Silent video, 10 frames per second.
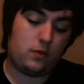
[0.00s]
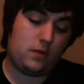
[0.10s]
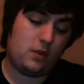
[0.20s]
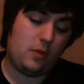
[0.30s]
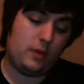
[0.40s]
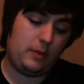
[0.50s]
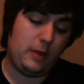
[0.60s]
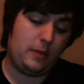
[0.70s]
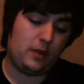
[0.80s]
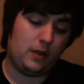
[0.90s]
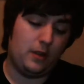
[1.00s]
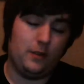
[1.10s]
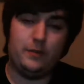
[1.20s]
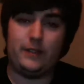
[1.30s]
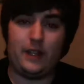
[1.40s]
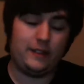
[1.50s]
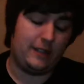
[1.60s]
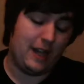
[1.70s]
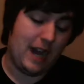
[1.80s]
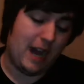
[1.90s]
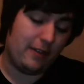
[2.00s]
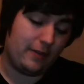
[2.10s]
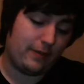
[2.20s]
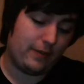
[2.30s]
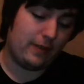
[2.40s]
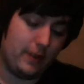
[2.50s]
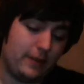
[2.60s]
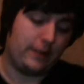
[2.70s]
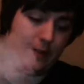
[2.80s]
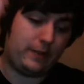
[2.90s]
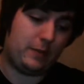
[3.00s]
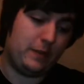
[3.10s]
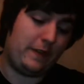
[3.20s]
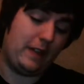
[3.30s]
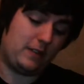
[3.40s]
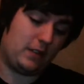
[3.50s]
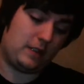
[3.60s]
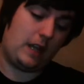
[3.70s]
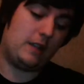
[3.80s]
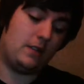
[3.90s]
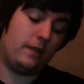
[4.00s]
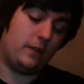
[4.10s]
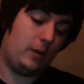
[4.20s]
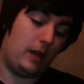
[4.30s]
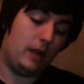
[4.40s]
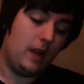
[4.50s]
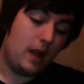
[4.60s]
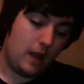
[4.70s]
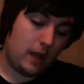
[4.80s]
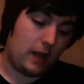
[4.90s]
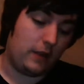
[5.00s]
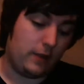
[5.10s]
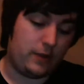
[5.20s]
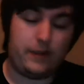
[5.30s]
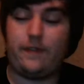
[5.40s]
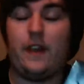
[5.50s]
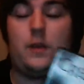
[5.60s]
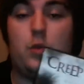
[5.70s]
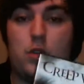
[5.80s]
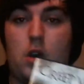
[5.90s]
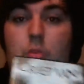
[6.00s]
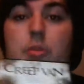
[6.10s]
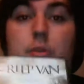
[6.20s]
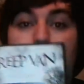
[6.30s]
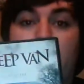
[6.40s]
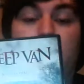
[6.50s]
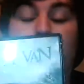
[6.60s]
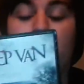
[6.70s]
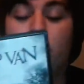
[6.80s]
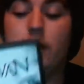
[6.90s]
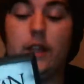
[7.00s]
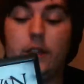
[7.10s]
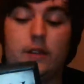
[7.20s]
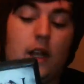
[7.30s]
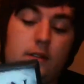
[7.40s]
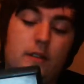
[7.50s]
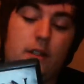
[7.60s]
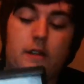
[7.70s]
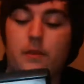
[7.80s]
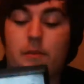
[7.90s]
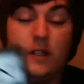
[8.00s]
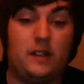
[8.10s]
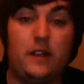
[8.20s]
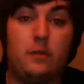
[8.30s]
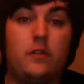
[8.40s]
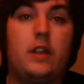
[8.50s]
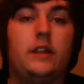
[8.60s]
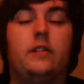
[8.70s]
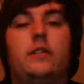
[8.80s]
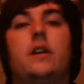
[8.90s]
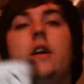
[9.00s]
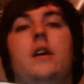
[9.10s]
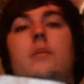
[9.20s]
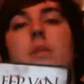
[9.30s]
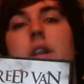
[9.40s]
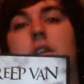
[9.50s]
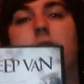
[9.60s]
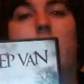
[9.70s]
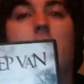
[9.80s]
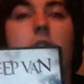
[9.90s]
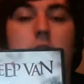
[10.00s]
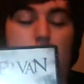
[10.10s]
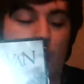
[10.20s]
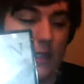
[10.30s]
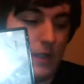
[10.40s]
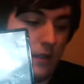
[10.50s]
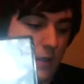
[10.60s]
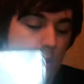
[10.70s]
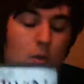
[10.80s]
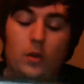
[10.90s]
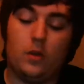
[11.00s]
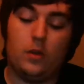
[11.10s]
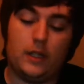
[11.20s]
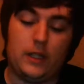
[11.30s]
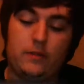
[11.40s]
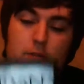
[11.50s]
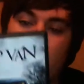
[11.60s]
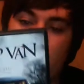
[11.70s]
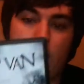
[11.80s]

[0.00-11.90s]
couple of people got sliced in half. Someone's face got sliced off as well. And no, the effects were all pretty good, really good actually. I'm going to say they were really good. Plenty of violence, plenty of gore, and I